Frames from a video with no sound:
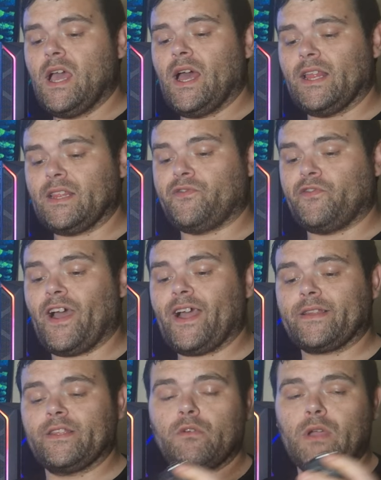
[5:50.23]
I like the
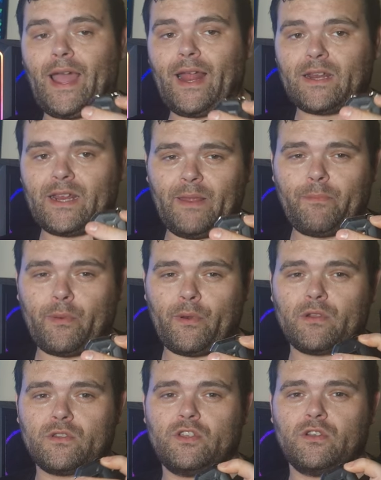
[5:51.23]
fact that you can clip it
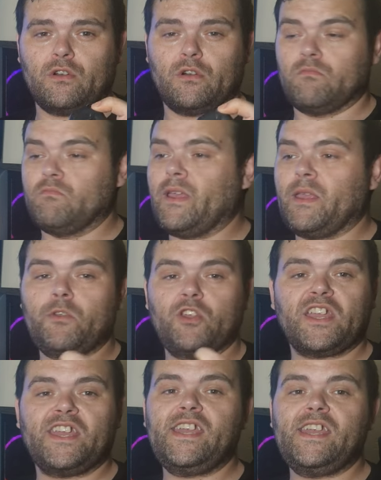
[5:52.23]
onto your maybe
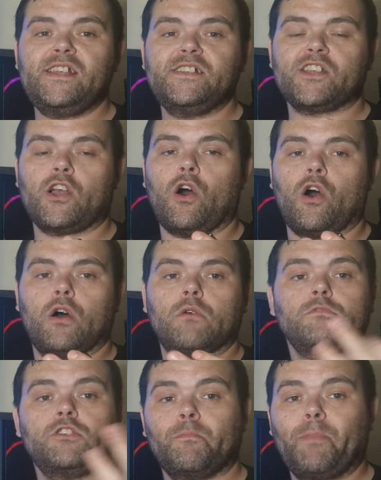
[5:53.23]
your keys or
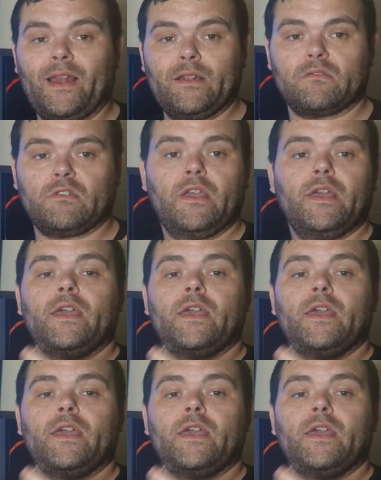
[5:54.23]
your belt.